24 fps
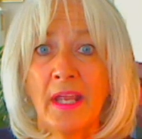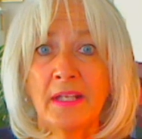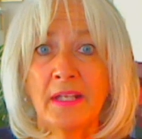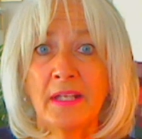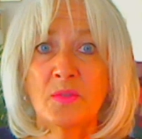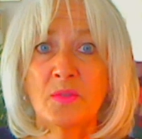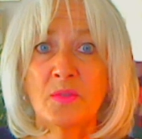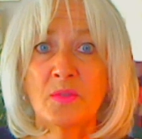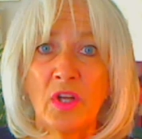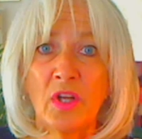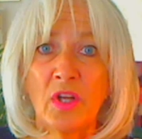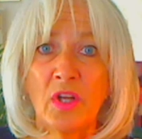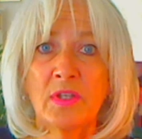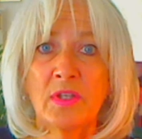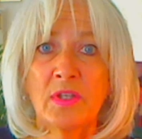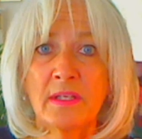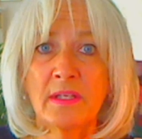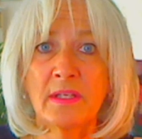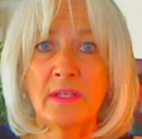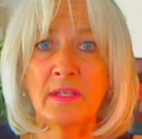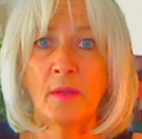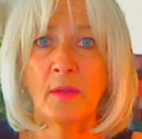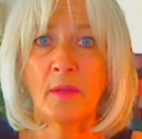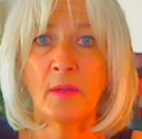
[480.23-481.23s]
as well as an
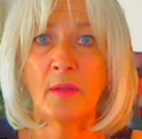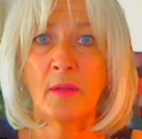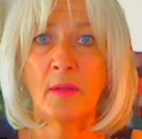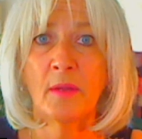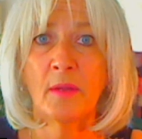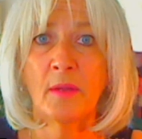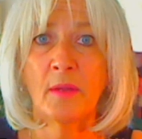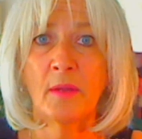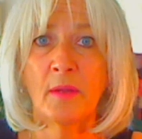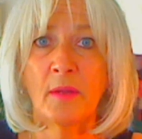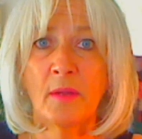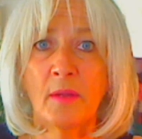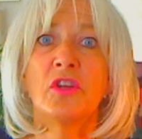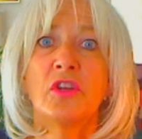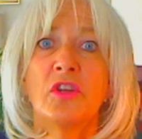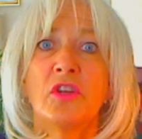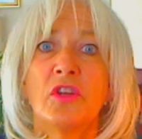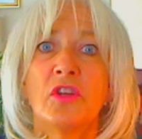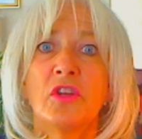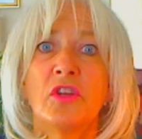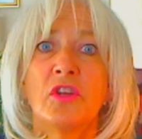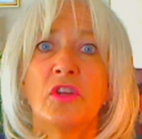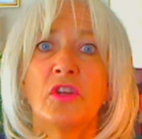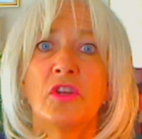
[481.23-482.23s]
opportunity to
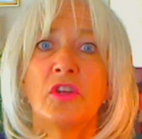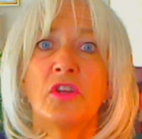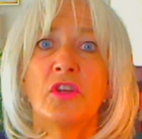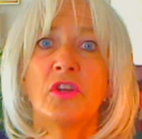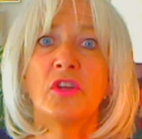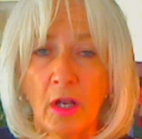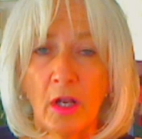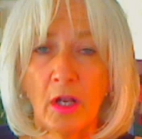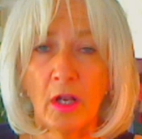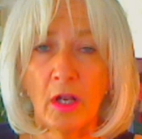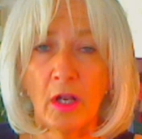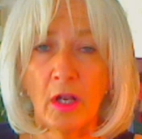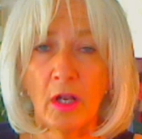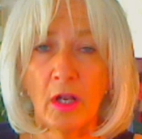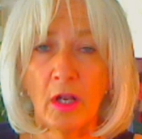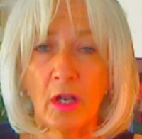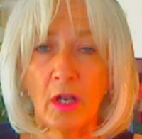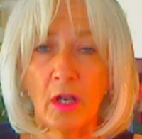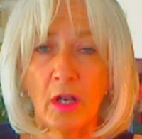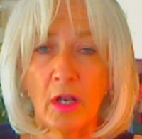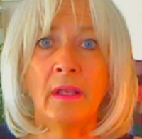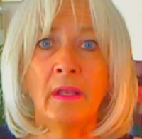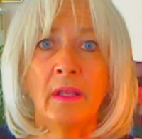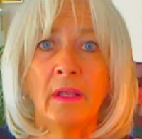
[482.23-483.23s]
work
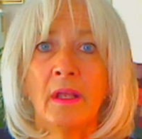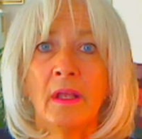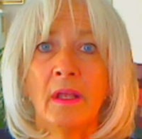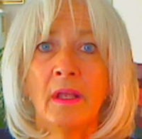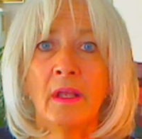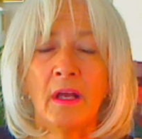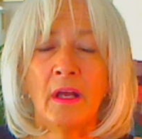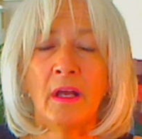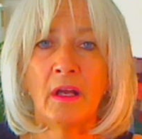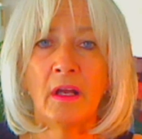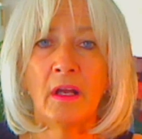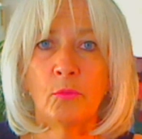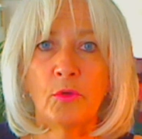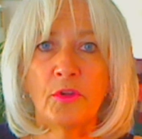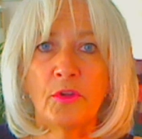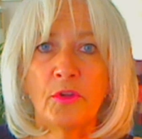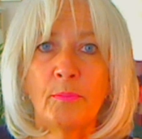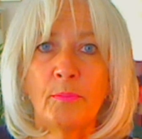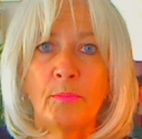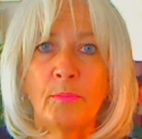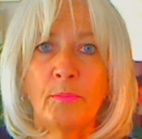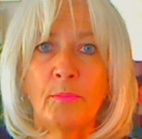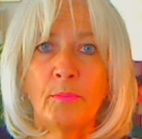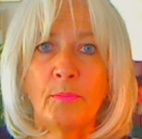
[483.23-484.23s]
ongoing with
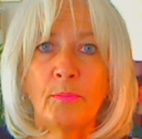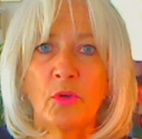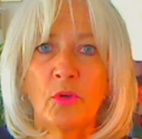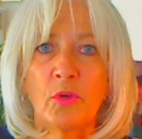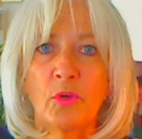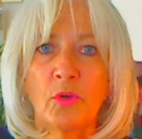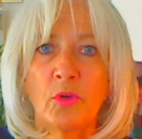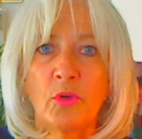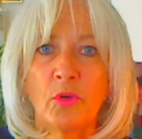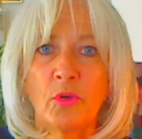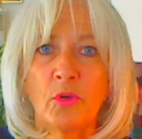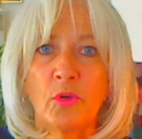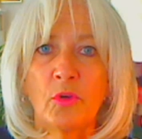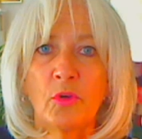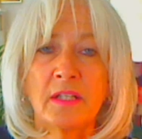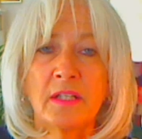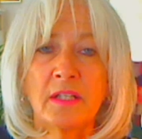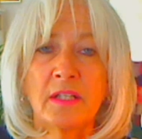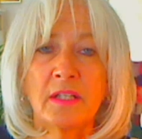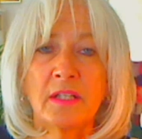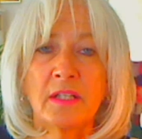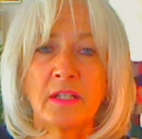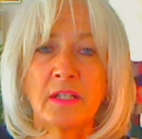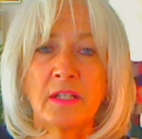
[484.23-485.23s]
me and with Ezekiel.
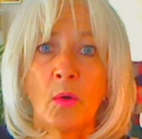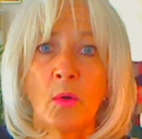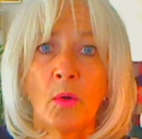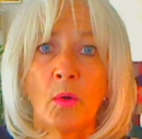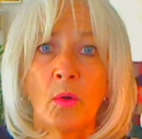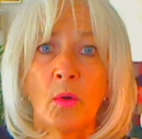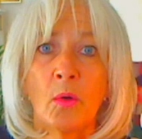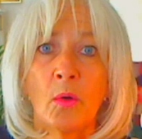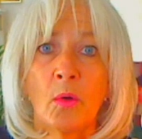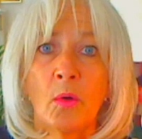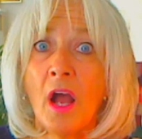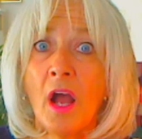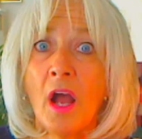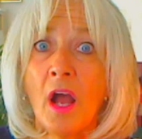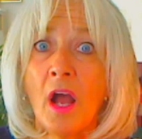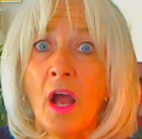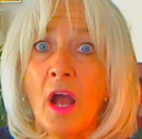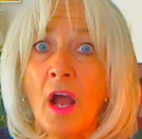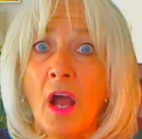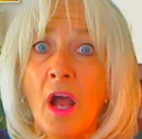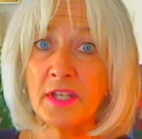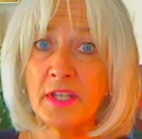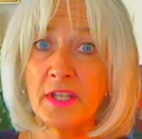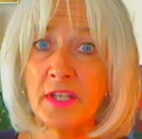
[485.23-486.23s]
So
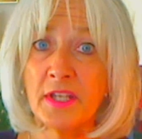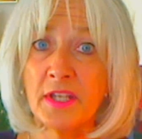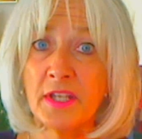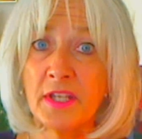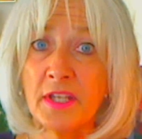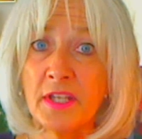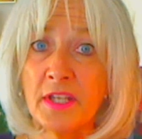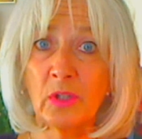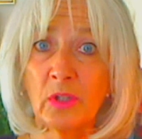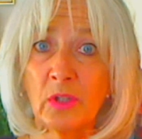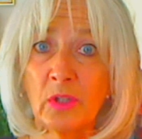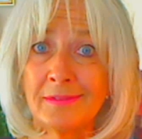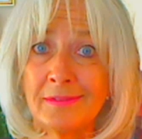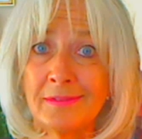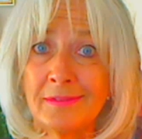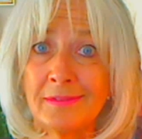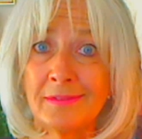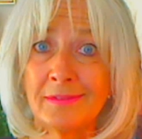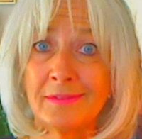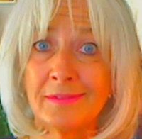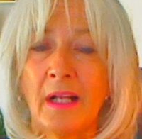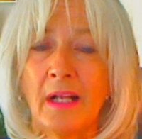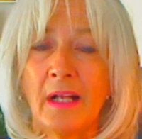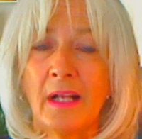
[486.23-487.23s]
this summer,
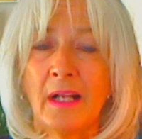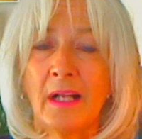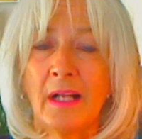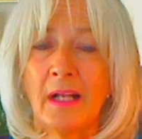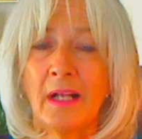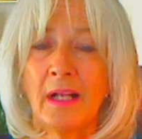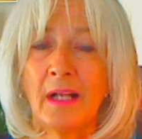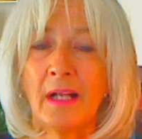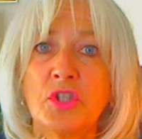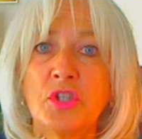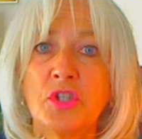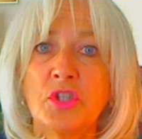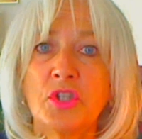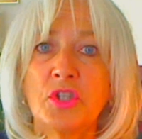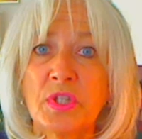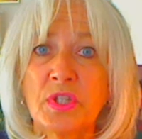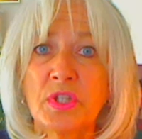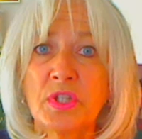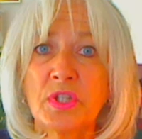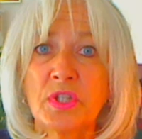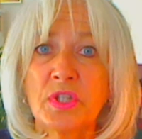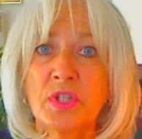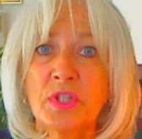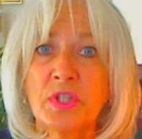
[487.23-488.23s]
I've reduced the
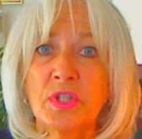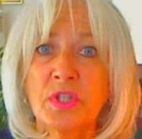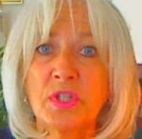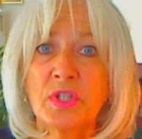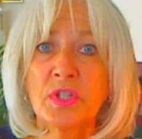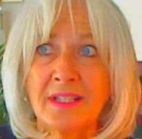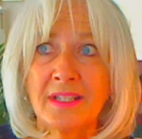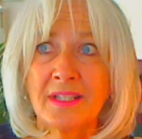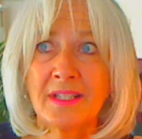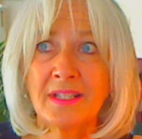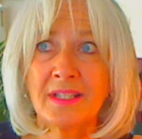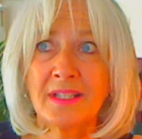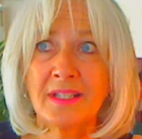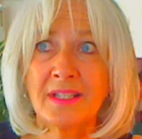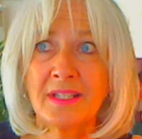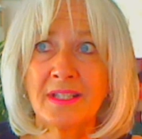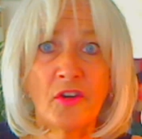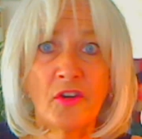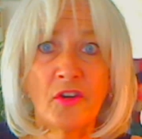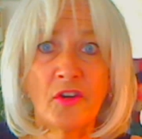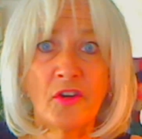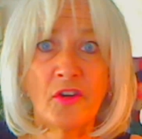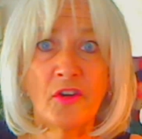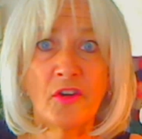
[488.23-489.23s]
costs
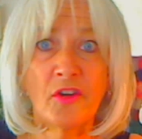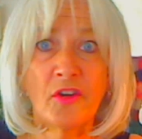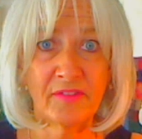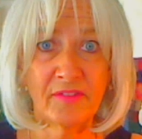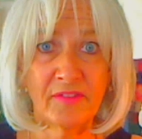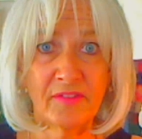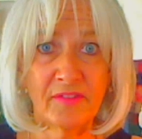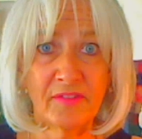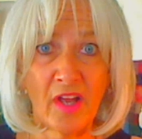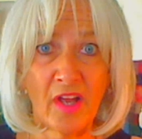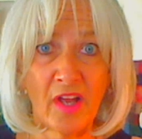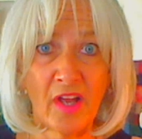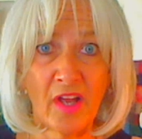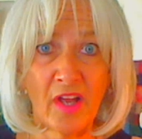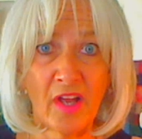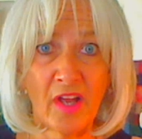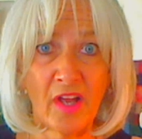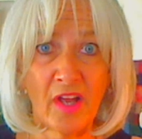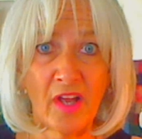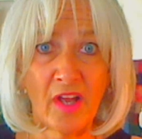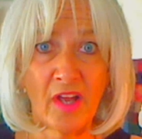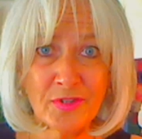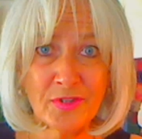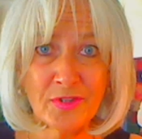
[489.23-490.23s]

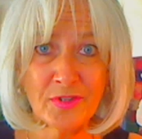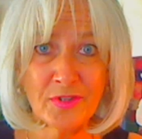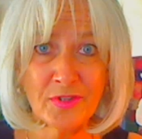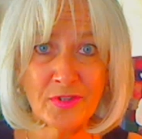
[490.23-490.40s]
$175.